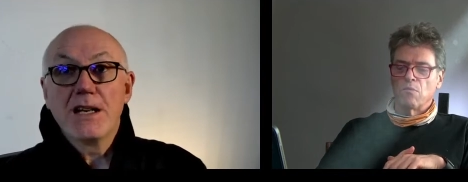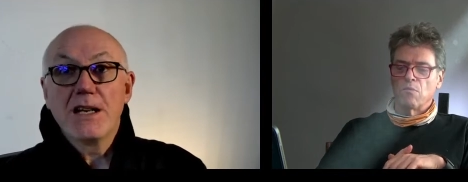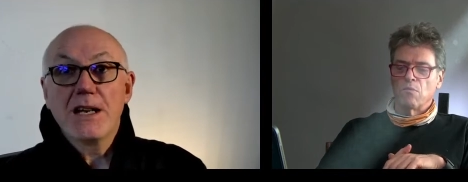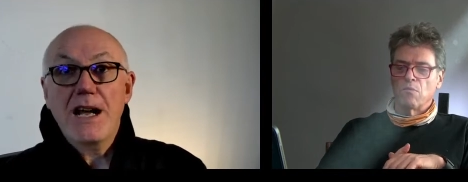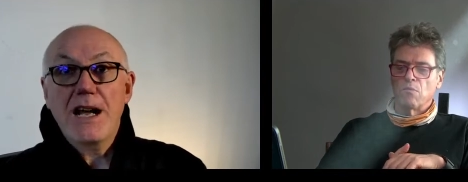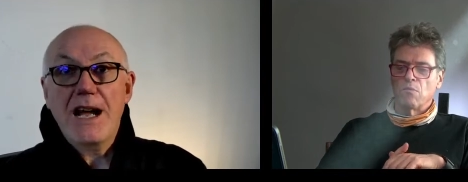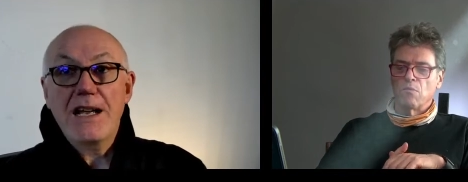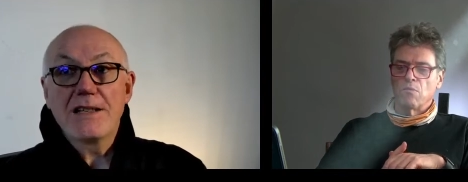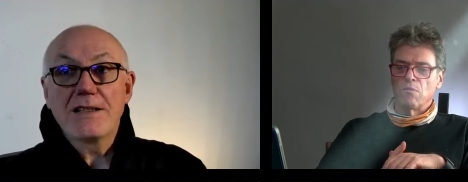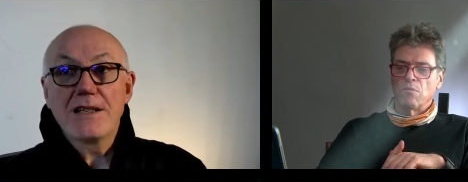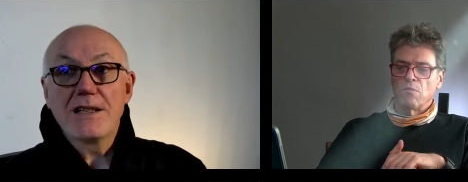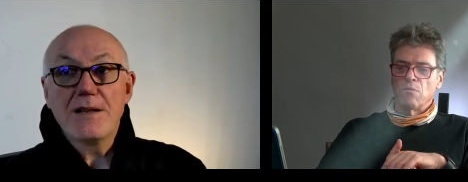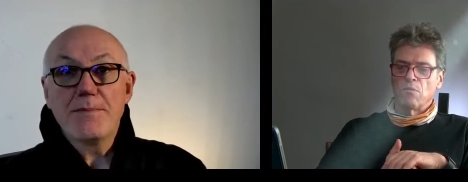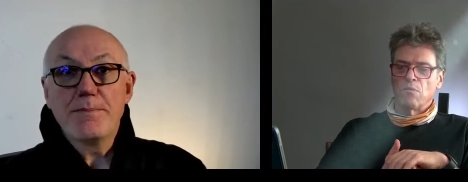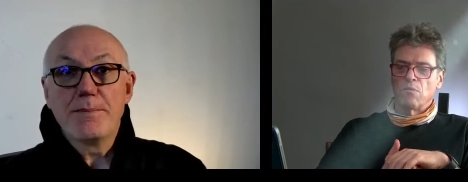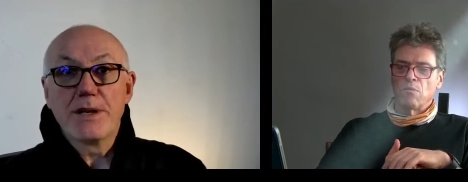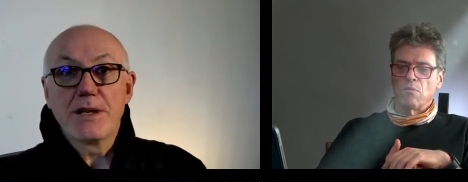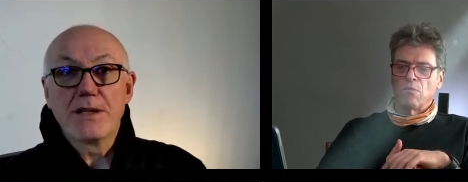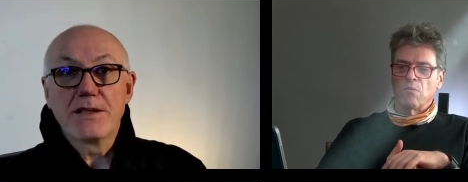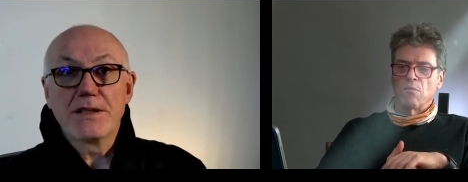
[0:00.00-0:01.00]
Speaker 1: as he
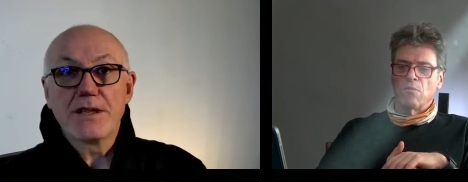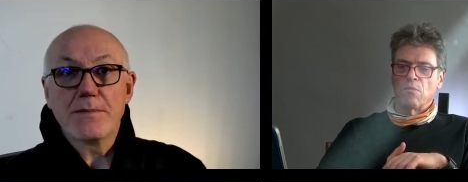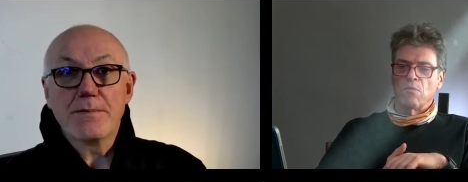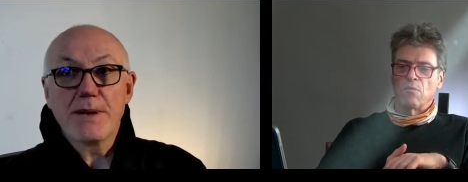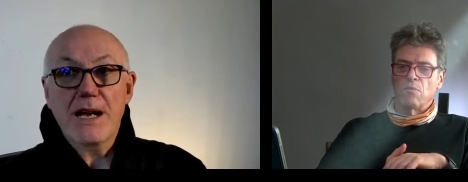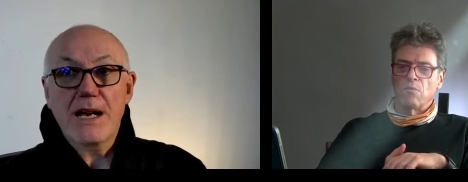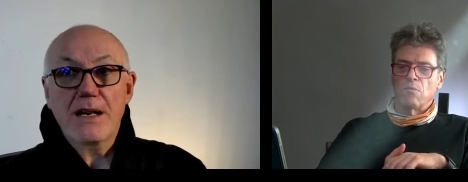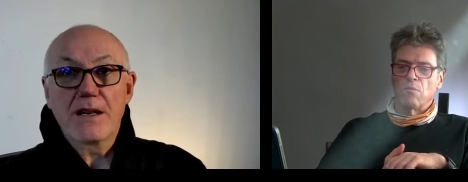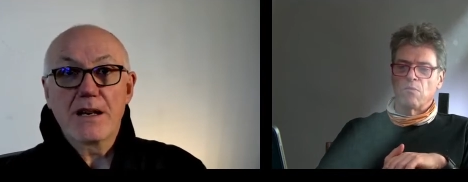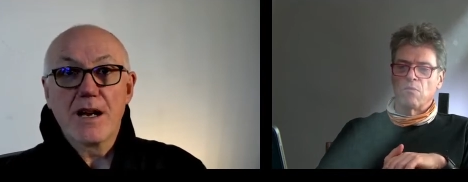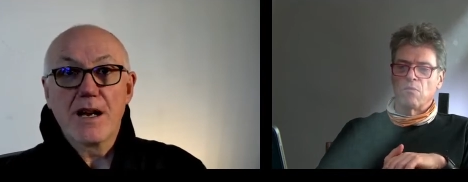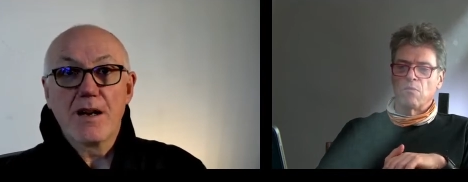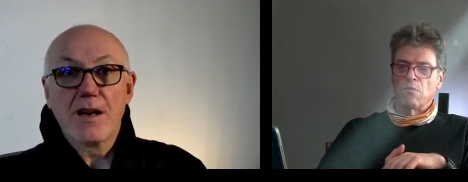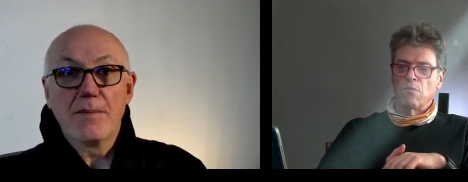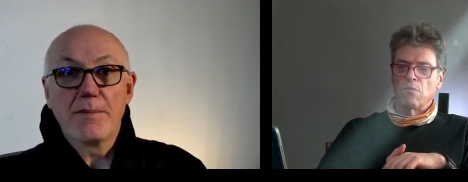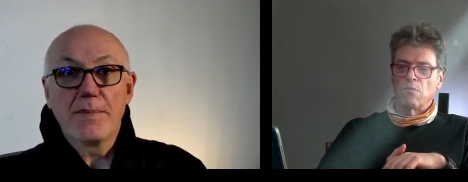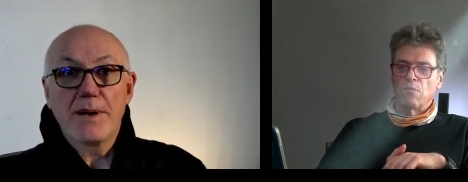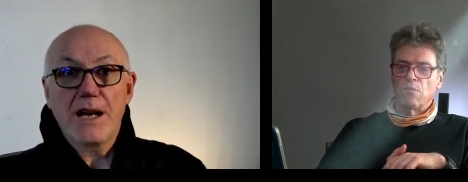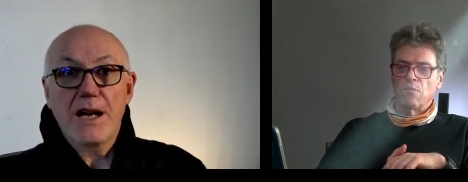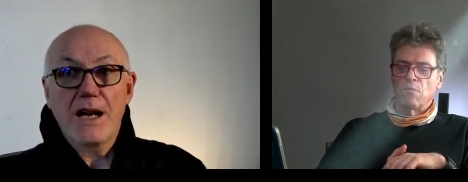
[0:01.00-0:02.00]
builds it back
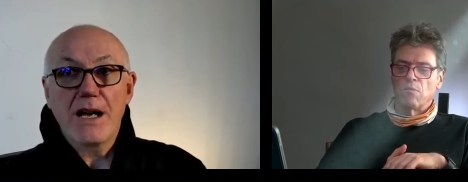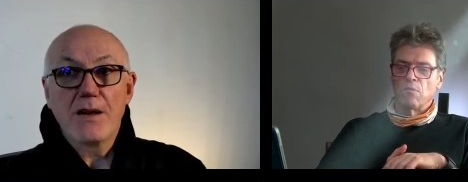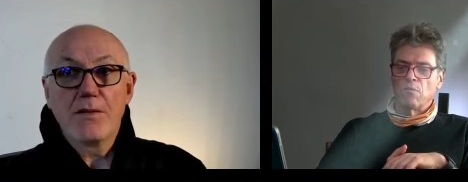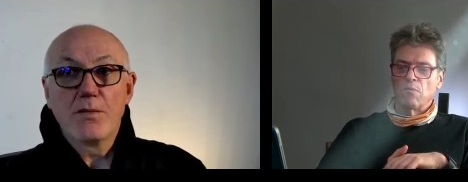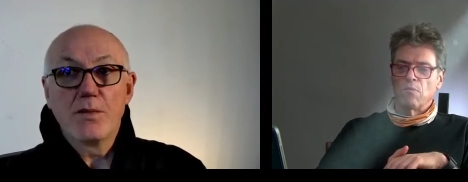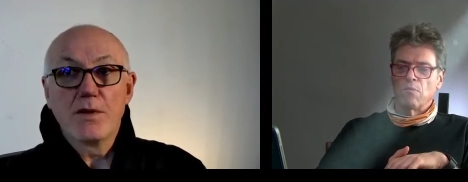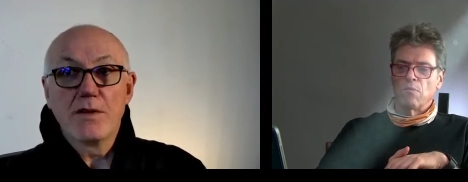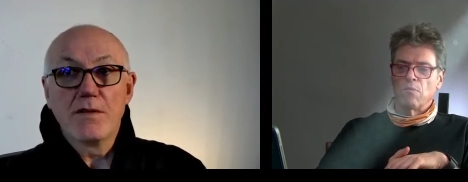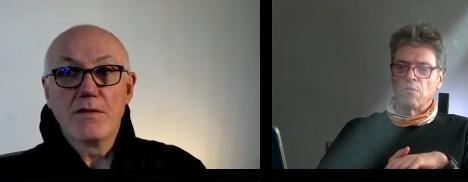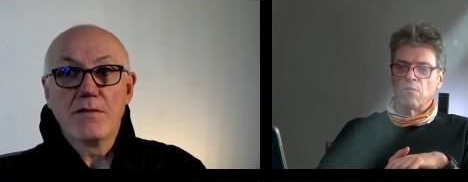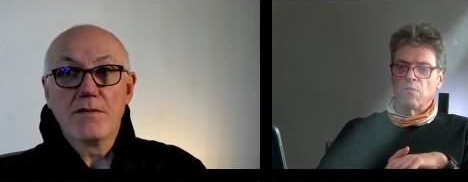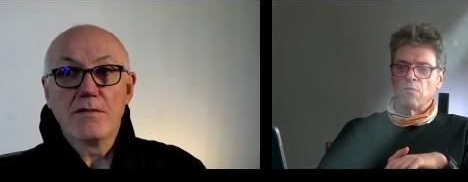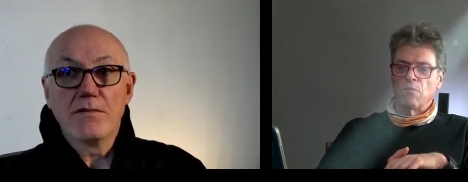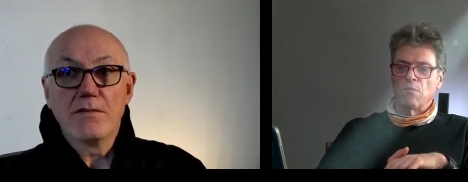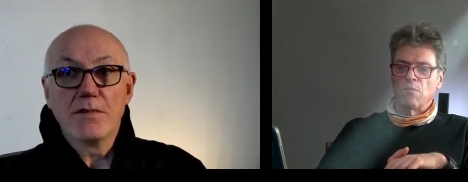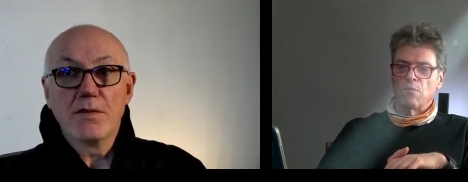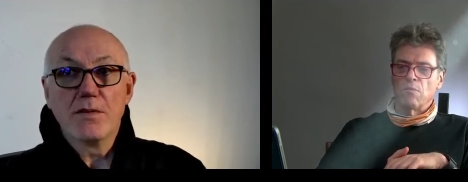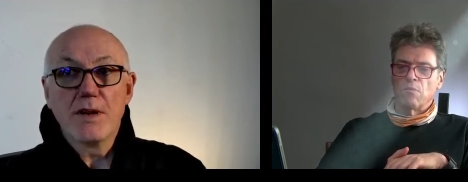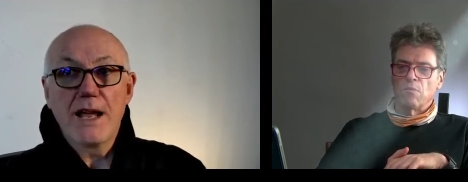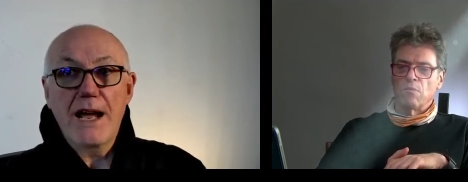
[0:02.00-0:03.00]
up, I wouldn't
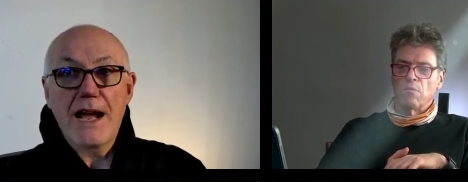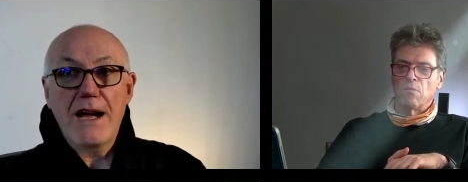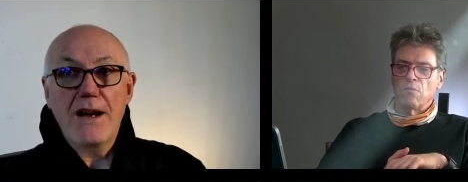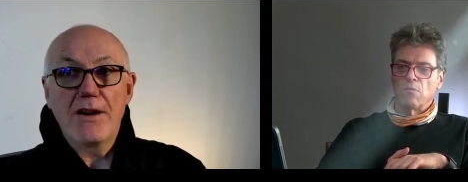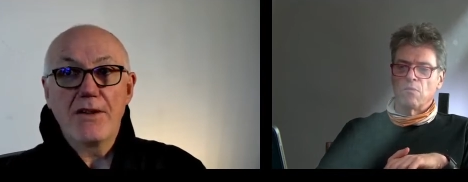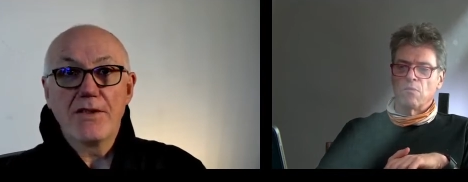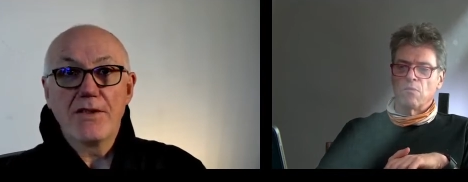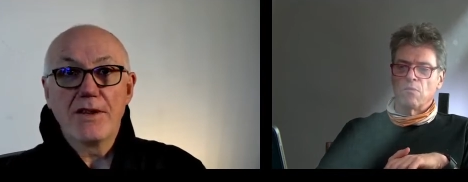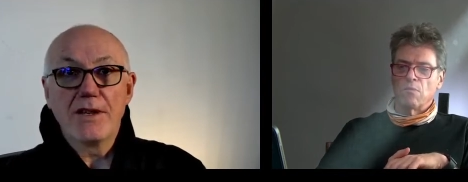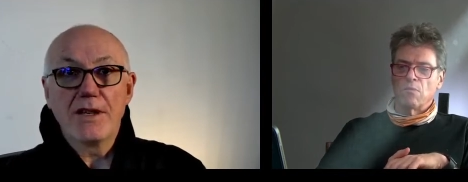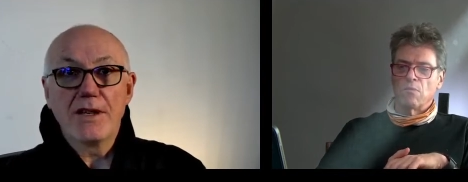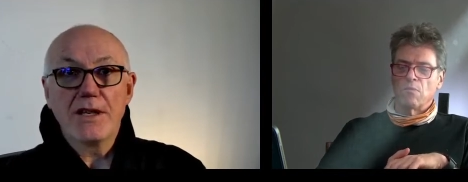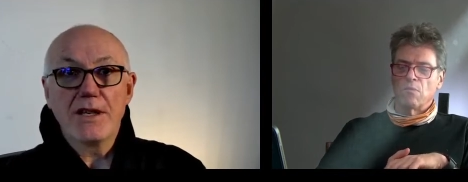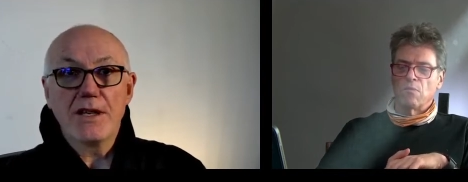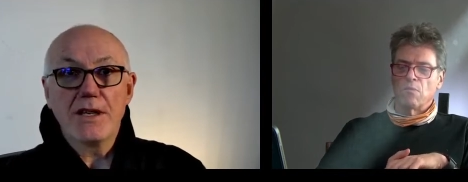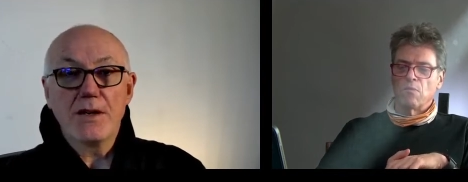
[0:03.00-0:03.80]
rule out that he